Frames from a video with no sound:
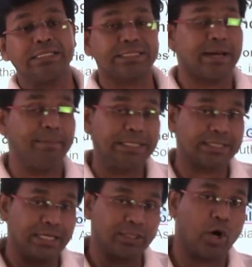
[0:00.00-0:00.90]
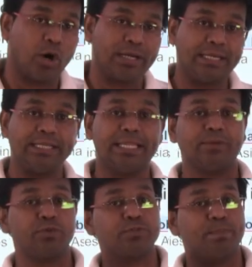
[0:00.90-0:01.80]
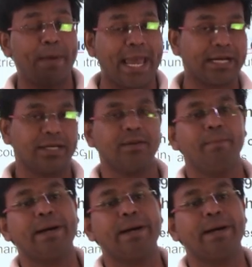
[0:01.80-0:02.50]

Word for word: established authority that was backed